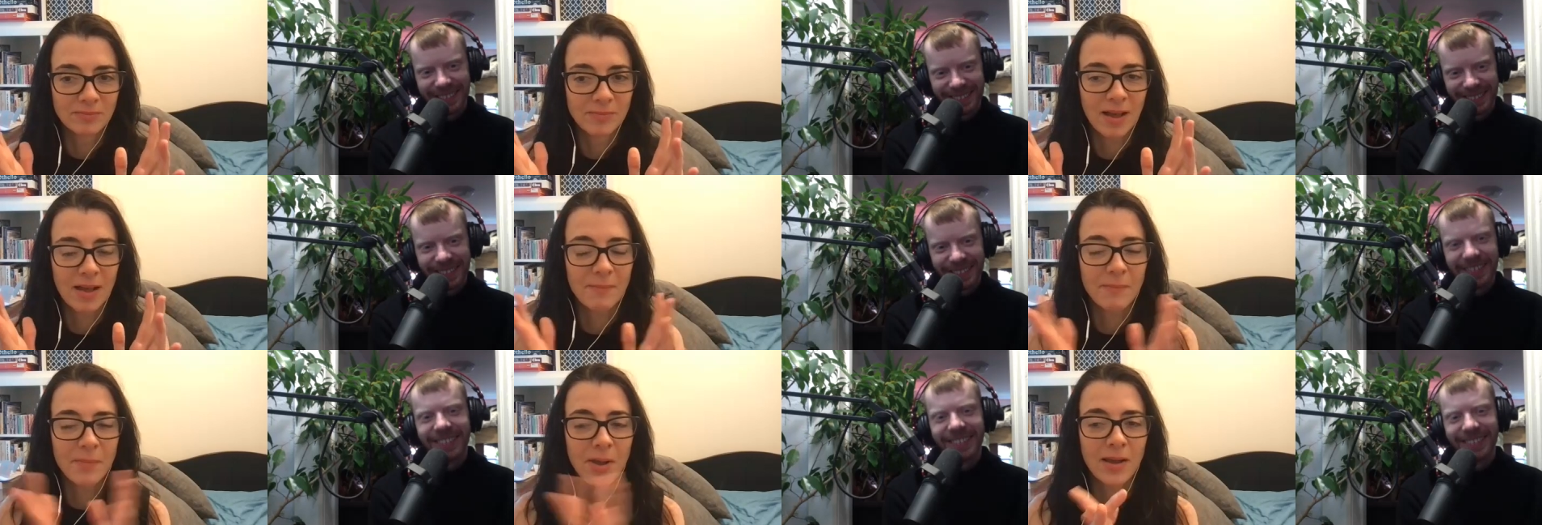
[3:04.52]

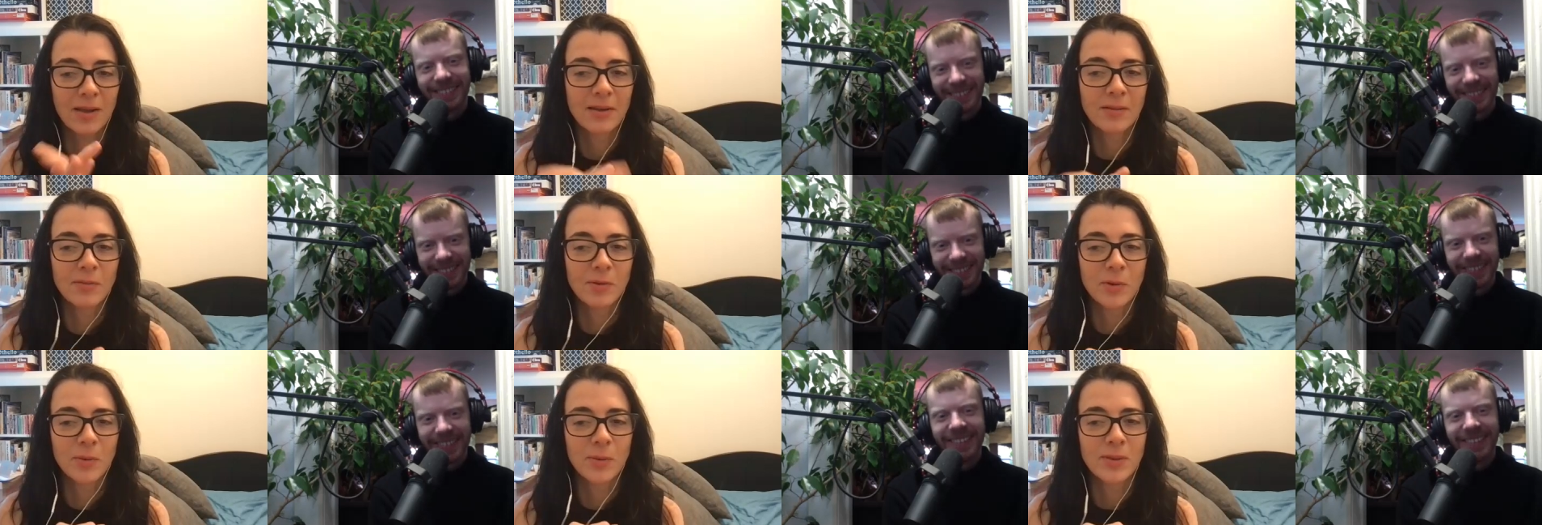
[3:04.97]
Speaker 1: I'm not going
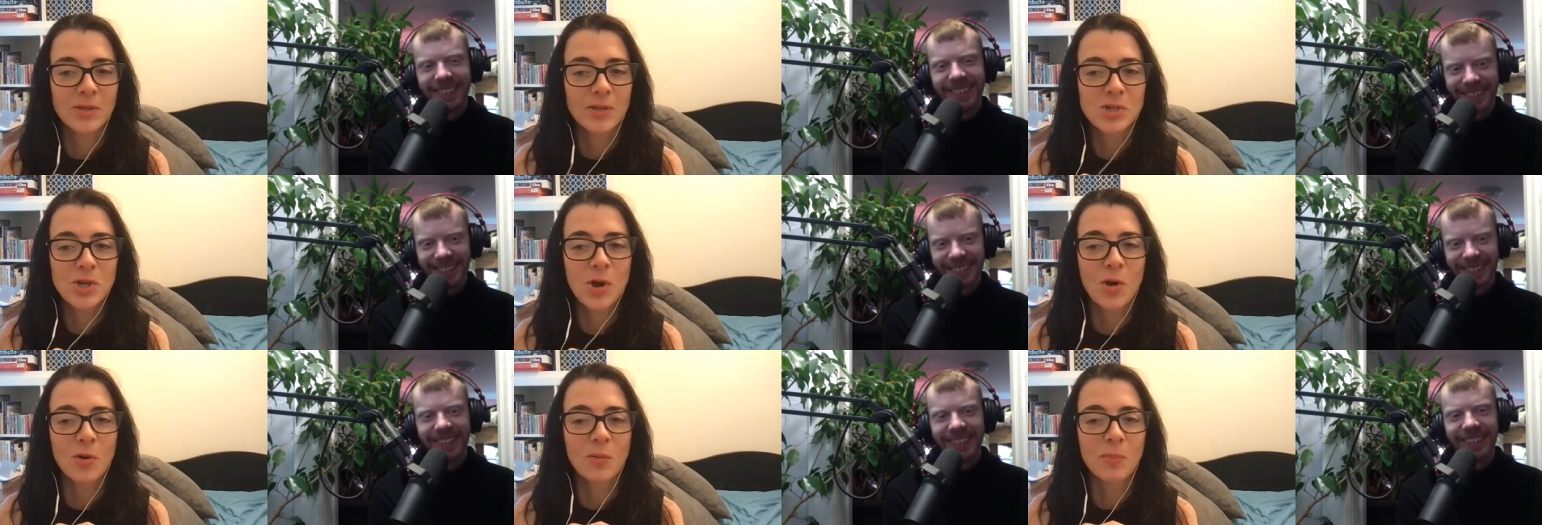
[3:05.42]
to ruin the
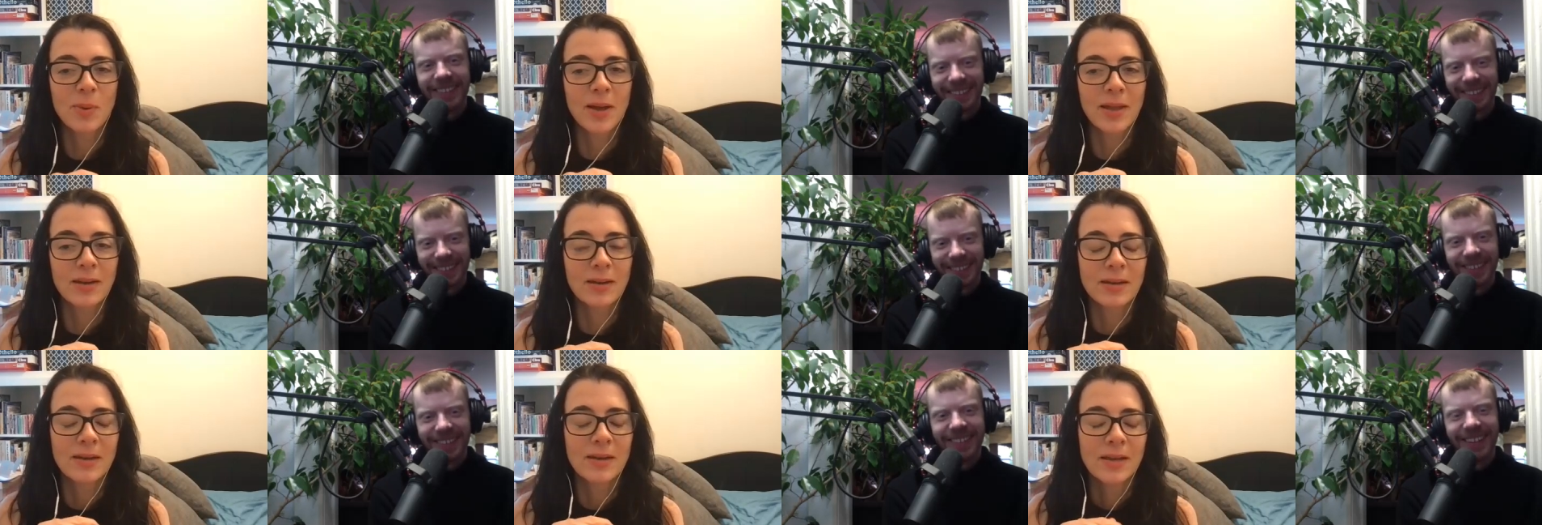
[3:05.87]
joke,
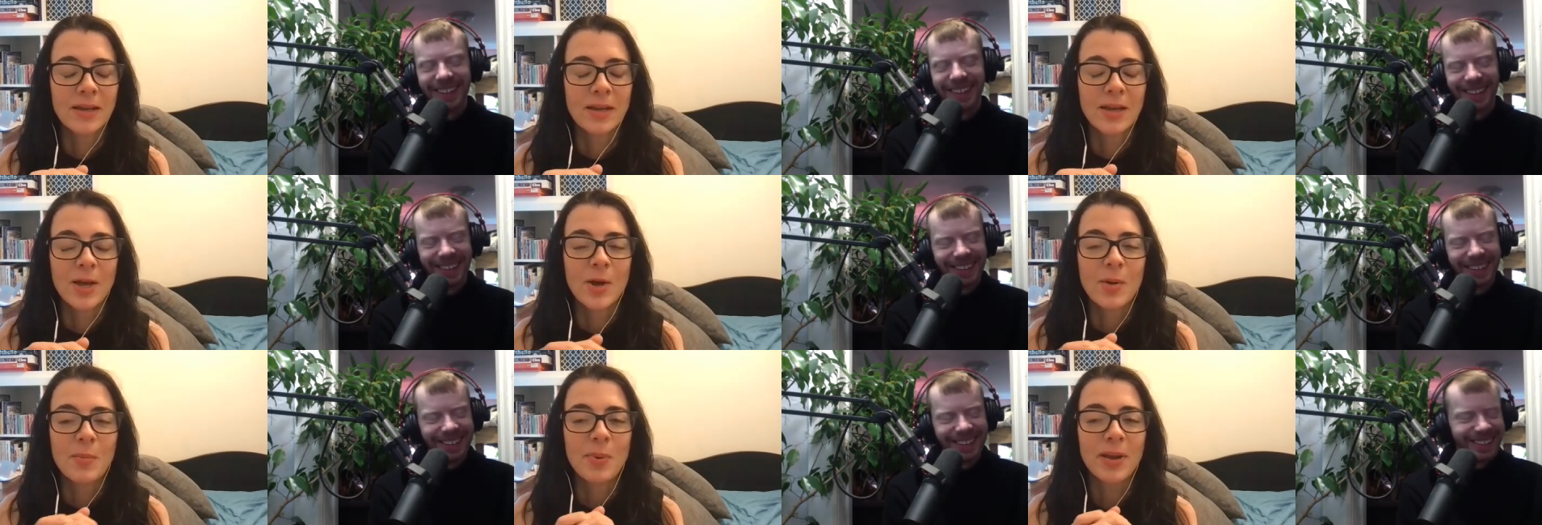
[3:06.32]
but
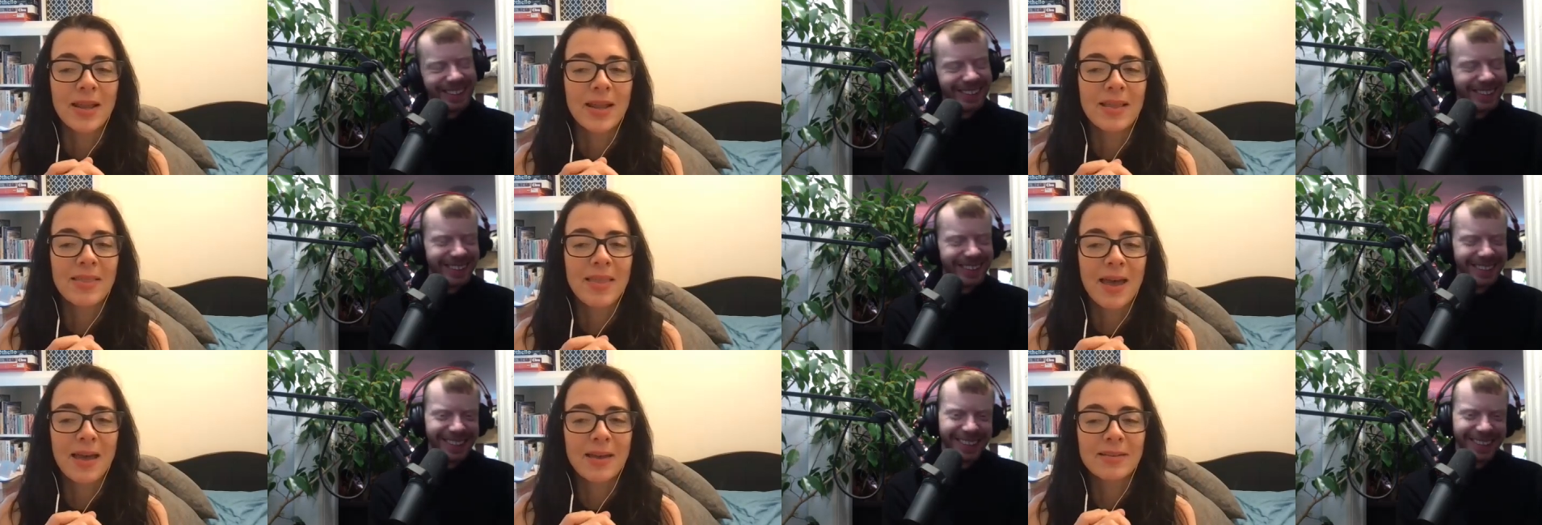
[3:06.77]

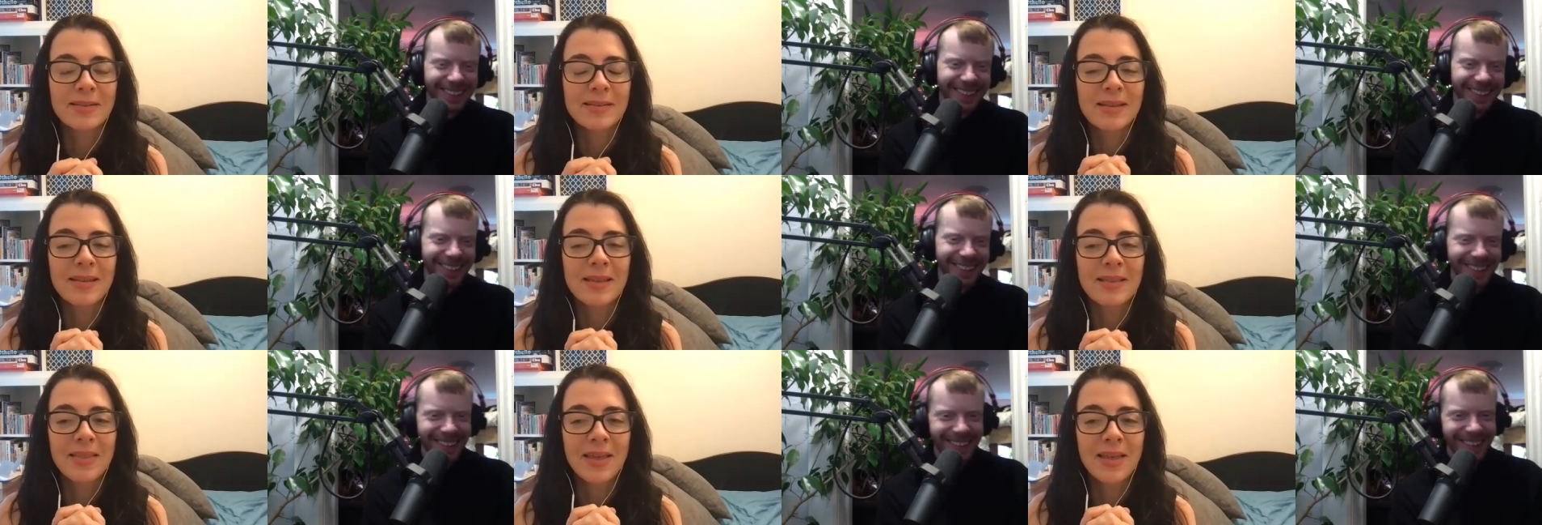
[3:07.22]
in
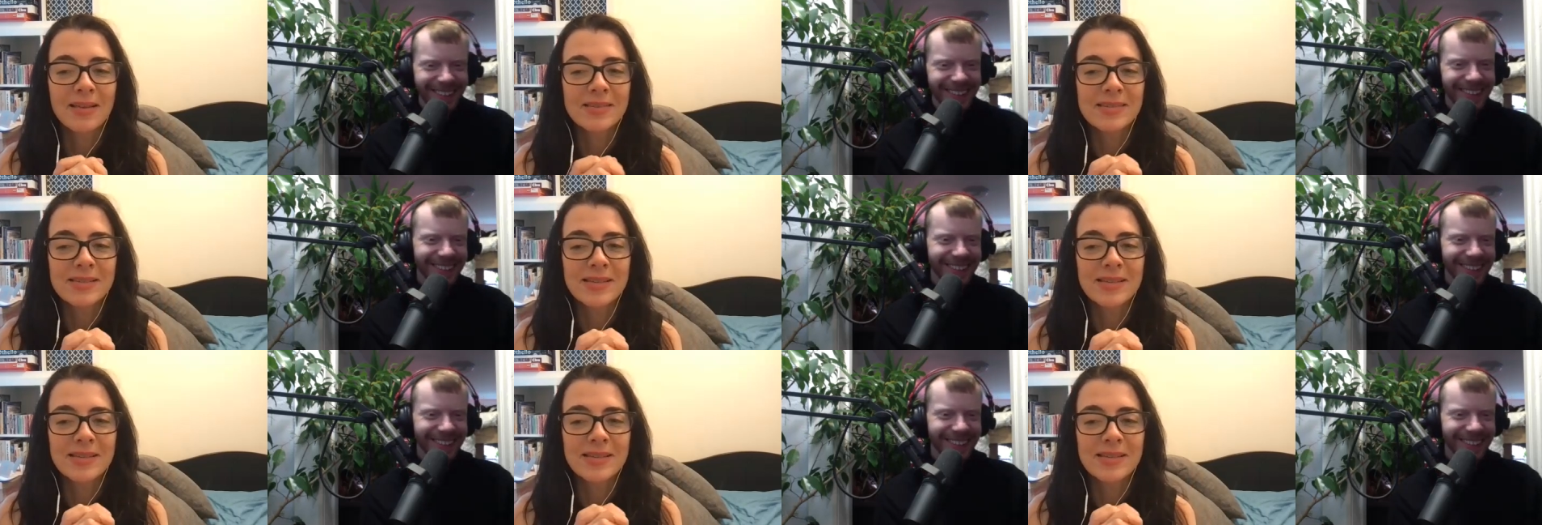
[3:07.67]
that